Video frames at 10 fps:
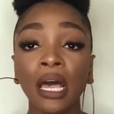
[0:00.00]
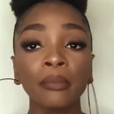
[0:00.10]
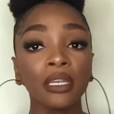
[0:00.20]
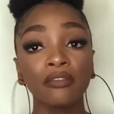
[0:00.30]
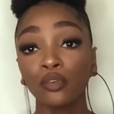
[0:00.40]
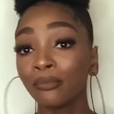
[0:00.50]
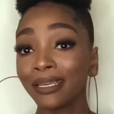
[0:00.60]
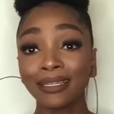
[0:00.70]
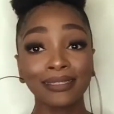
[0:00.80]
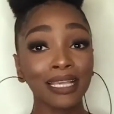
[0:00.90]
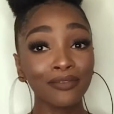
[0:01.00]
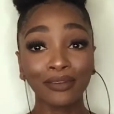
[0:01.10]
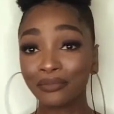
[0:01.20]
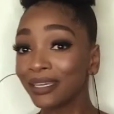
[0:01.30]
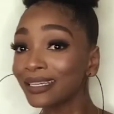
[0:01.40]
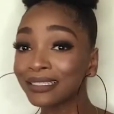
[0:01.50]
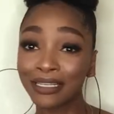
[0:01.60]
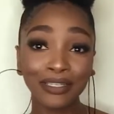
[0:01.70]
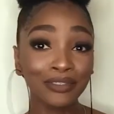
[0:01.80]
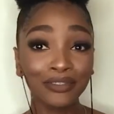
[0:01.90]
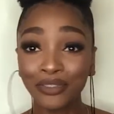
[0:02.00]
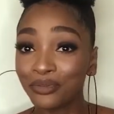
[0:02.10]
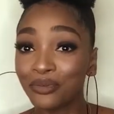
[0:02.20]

I mean, if you're making seven figures and you're